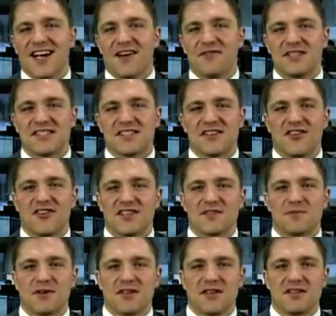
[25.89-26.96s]
I think
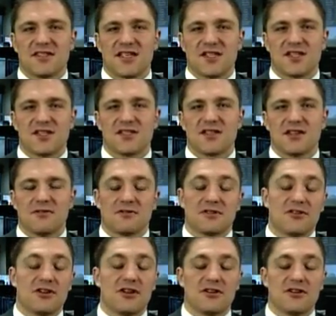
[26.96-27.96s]
tonight's one of those sessions, or sorry,